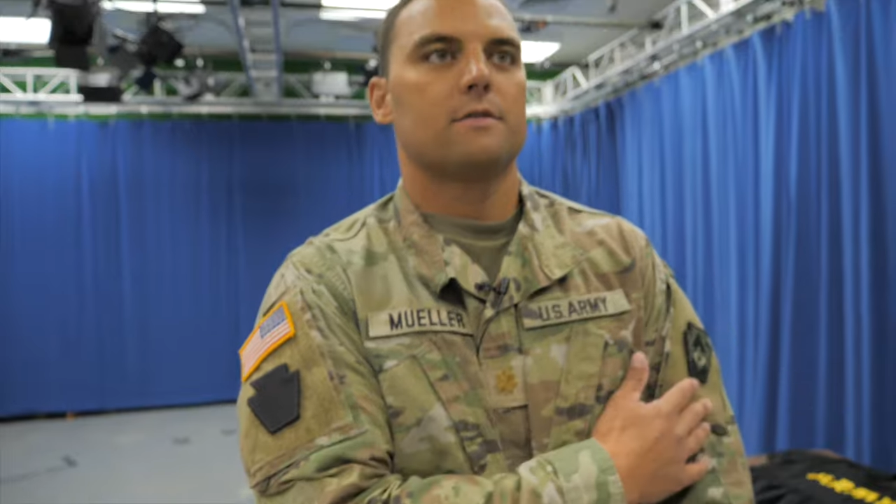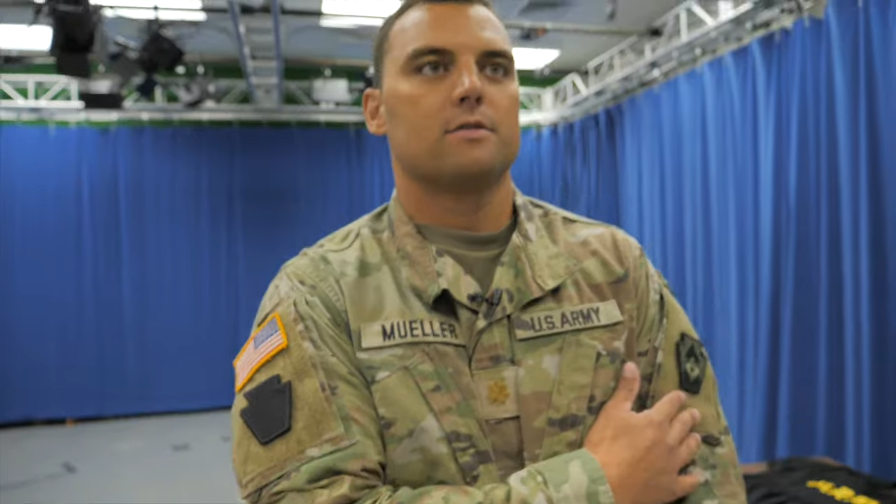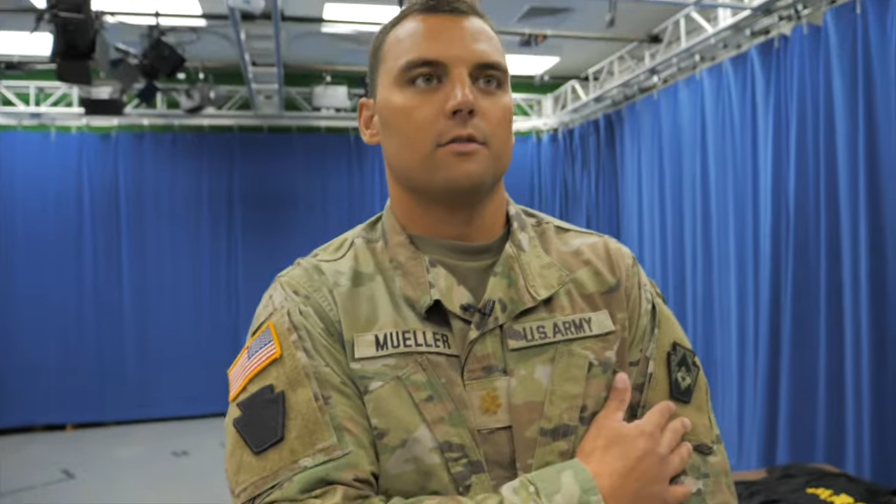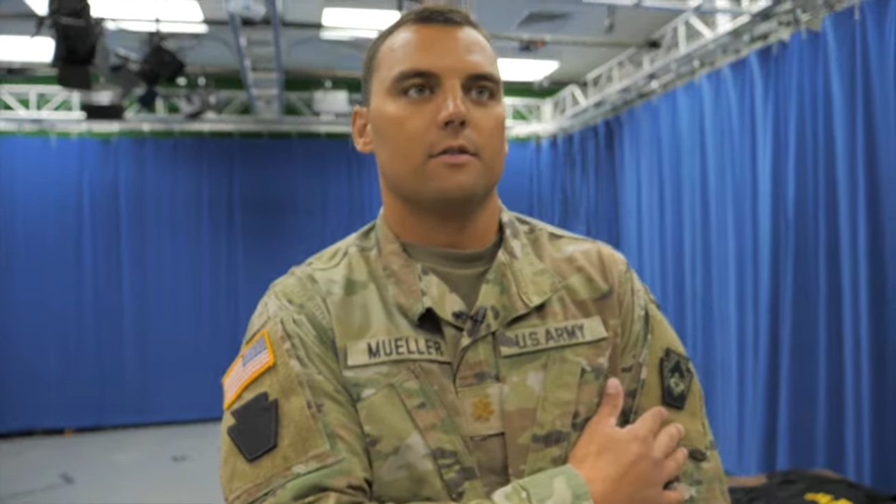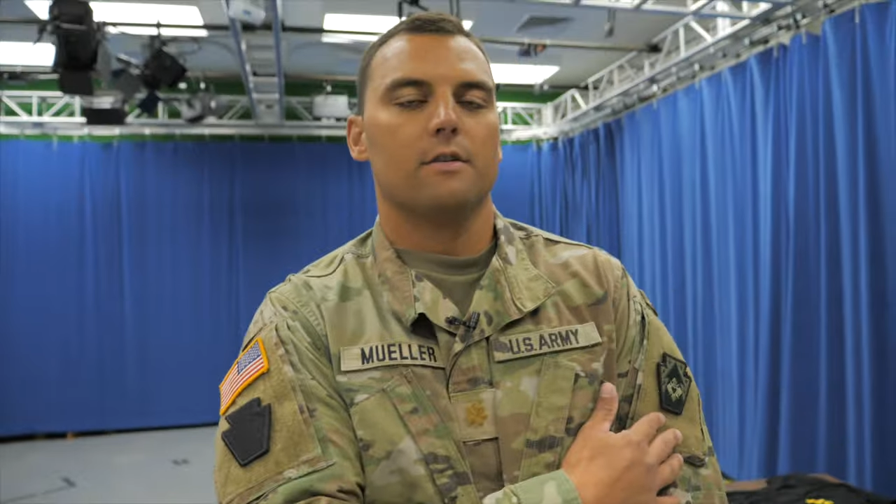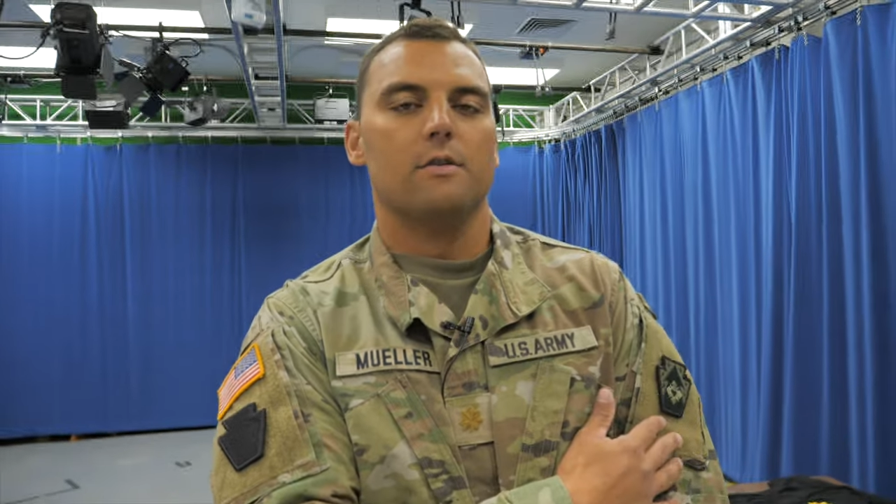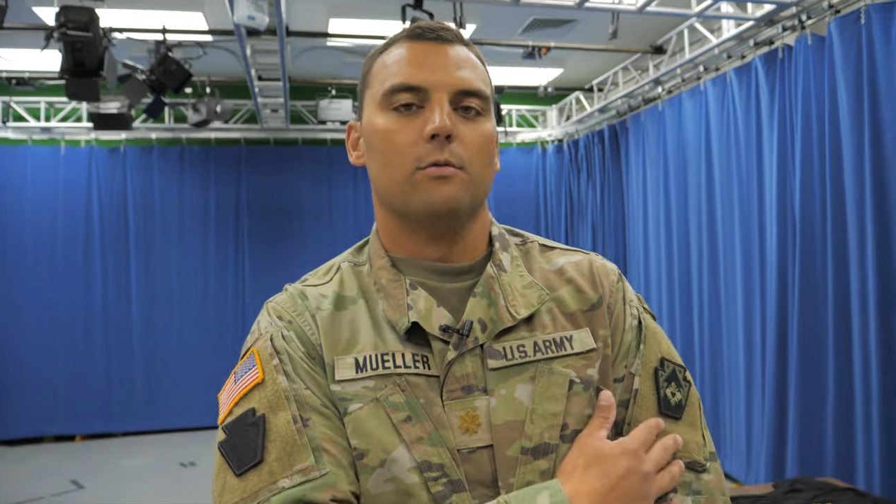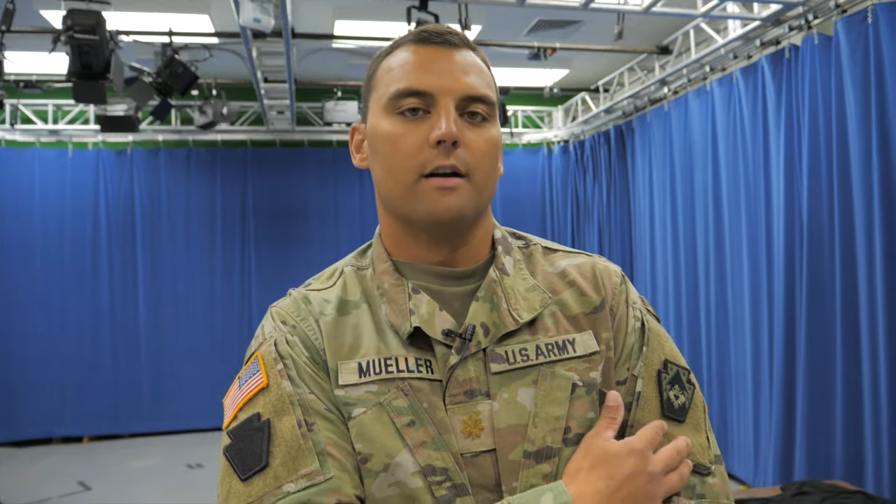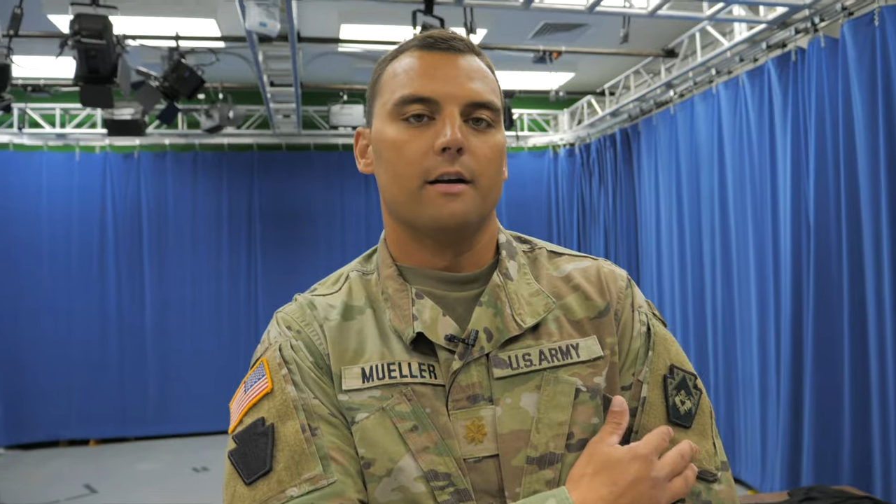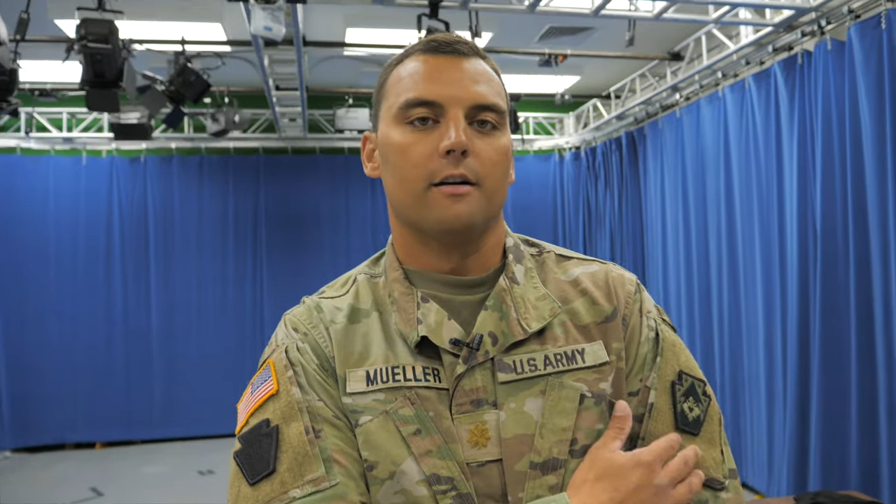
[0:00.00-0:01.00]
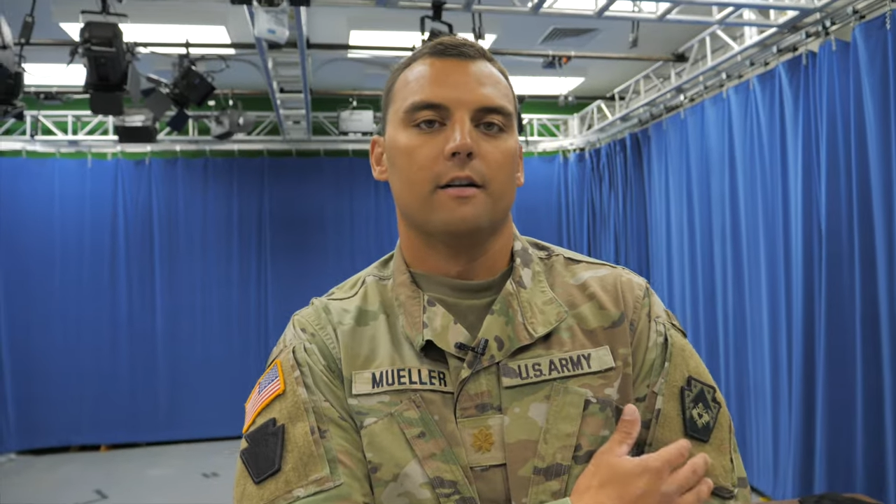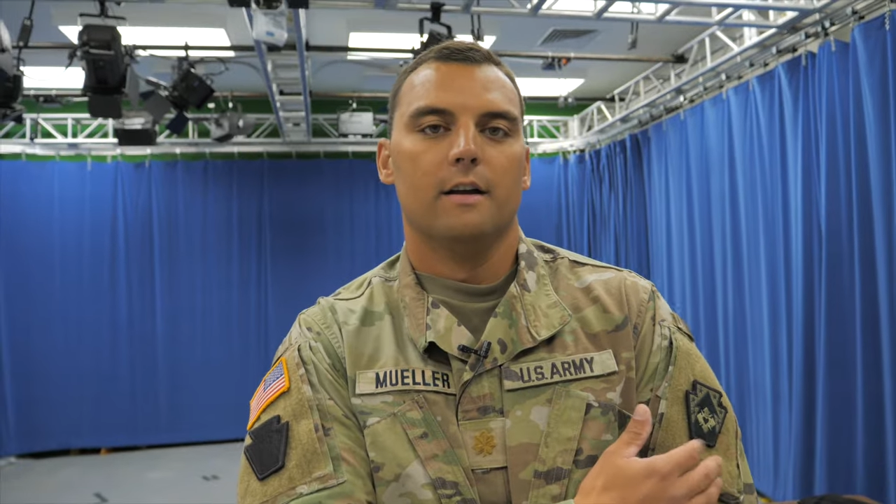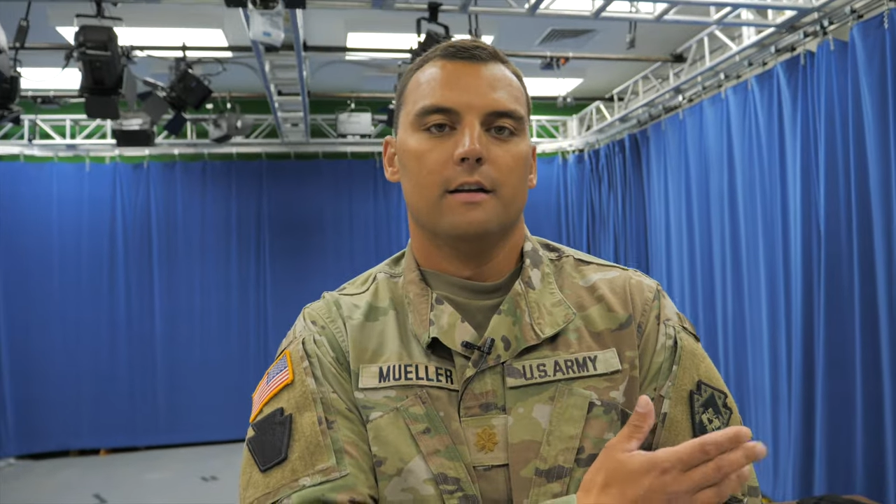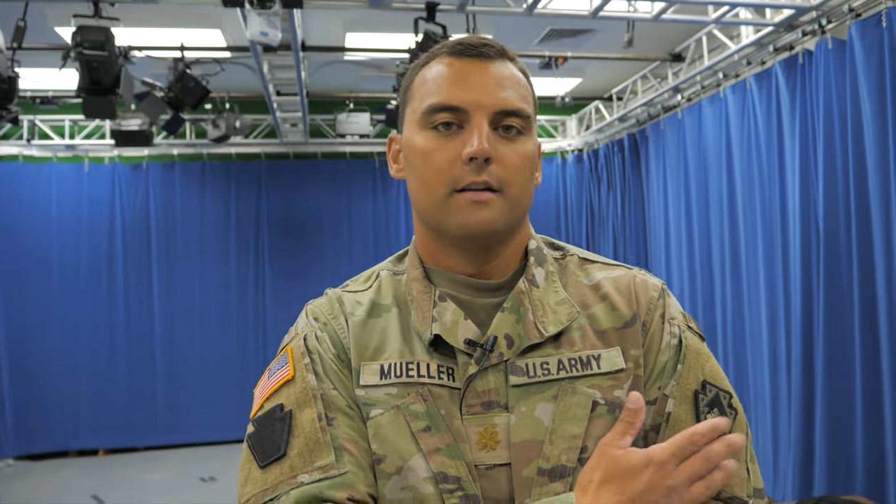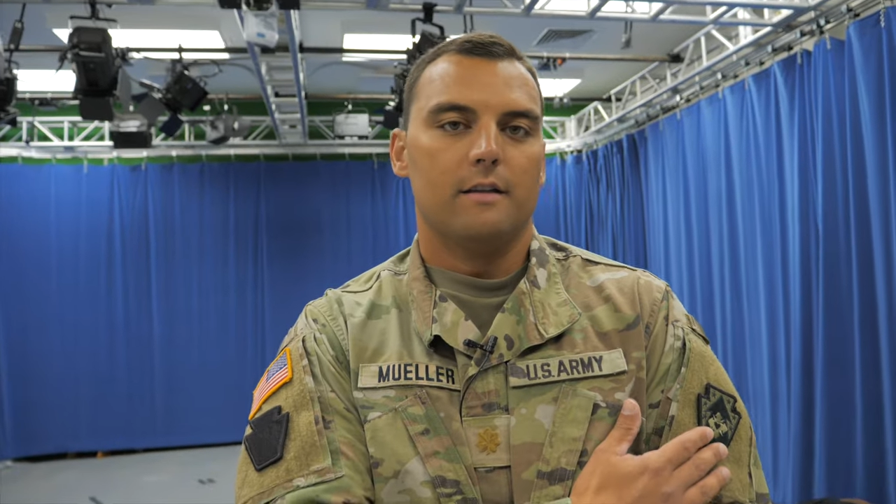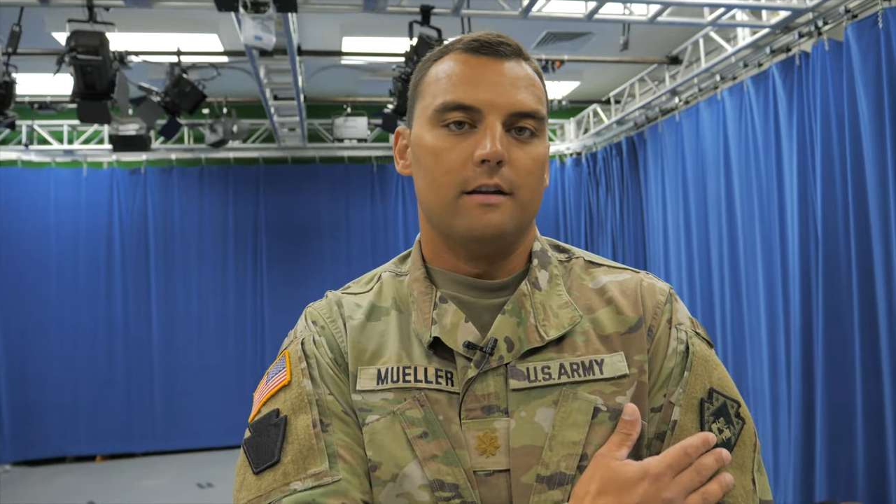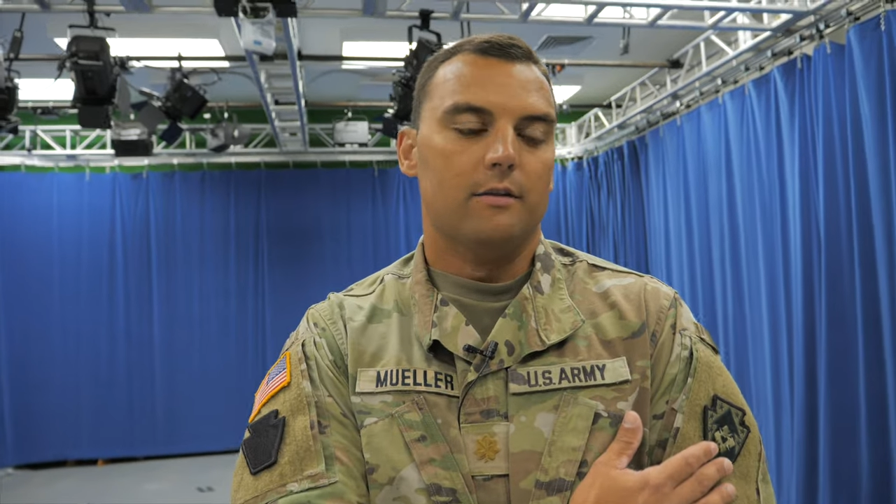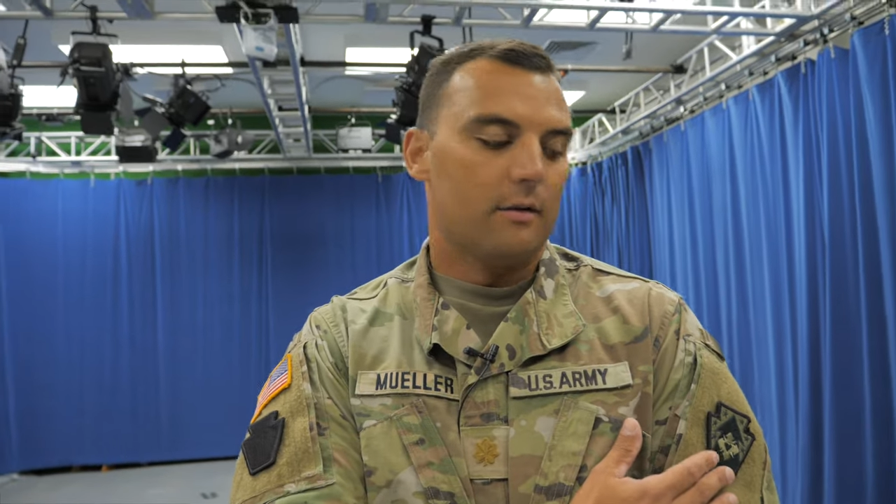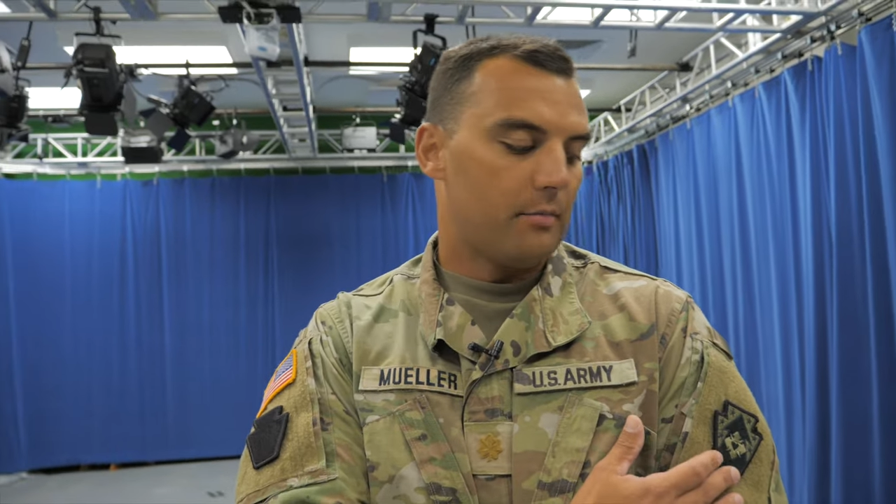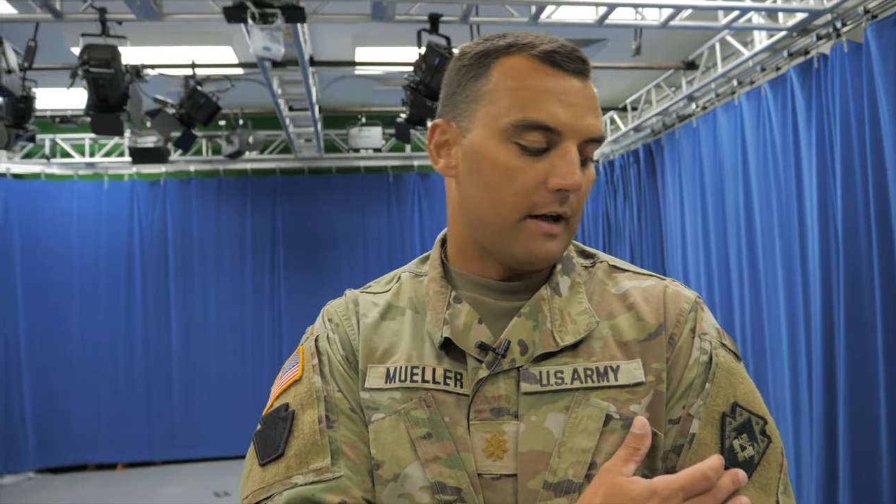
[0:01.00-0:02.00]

shoulder, you wear the unit